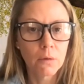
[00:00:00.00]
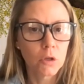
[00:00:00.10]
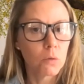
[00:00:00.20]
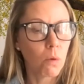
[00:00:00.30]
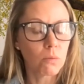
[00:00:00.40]

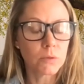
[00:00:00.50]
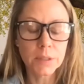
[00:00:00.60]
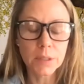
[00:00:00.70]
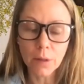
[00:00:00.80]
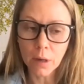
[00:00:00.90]
You won't
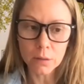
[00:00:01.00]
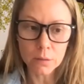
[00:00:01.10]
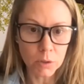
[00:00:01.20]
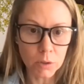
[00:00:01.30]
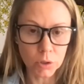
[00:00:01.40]
see a lot on
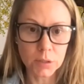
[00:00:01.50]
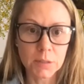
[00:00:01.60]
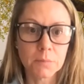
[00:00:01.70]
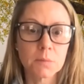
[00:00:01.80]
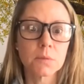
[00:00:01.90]
emotional
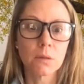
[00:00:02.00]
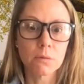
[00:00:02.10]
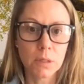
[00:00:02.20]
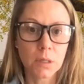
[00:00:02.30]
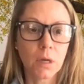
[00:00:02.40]
symptoms other
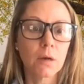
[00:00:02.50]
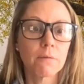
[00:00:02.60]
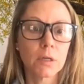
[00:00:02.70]
than kind of